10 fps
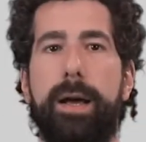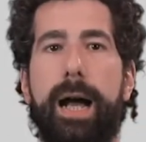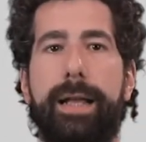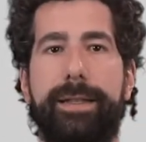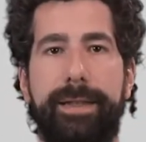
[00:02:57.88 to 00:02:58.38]

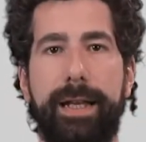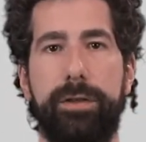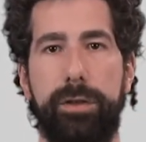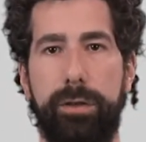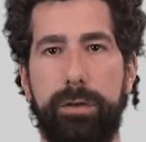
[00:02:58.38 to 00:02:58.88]
A
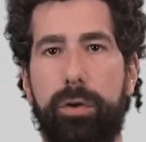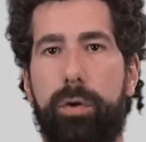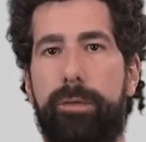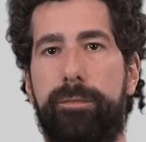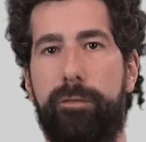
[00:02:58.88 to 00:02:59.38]
detector,
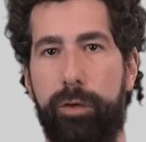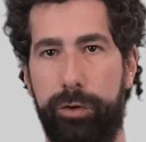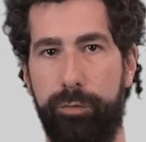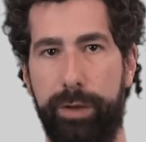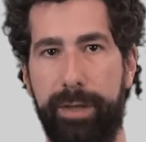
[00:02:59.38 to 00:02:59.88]
called
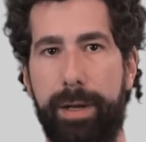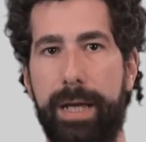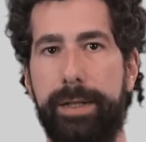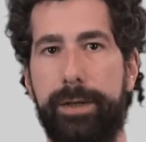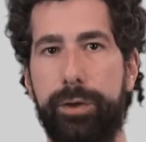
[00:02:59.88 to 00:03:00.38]

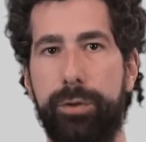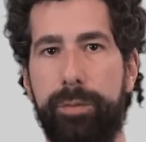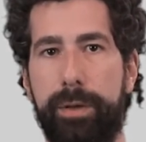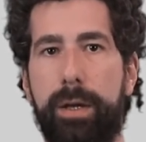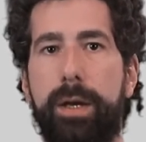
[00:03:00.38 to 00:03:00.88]
photomultiplier tube,
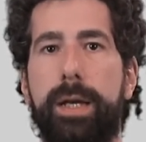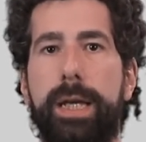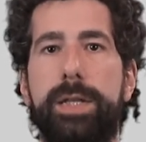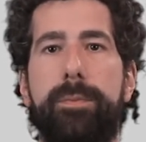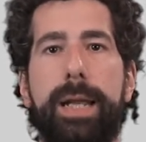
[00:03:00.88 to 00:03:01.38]

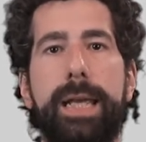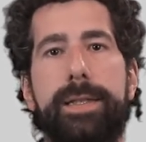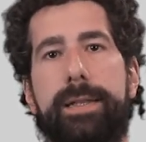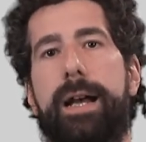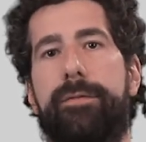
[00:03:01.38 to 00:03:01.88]
is
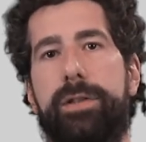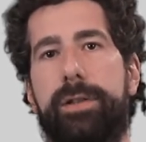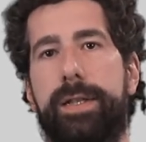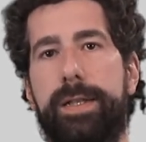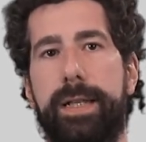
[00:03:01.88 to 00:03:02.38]
placed after
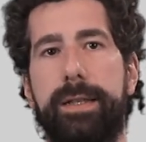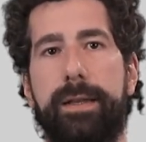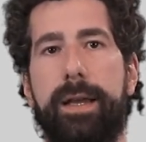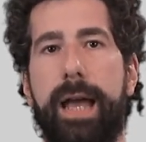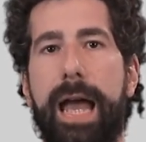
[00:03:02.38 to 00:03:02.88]
the slit
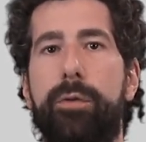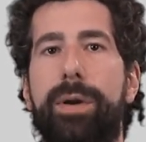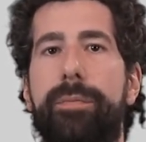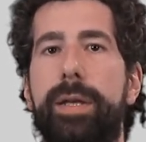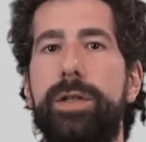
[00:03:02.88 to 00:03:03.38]
and will
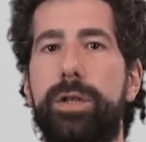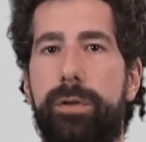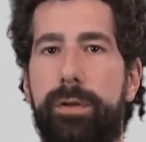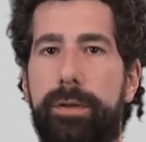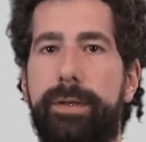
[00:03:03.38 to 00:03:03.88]

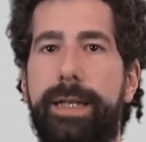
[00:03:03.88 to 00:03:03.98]
measure the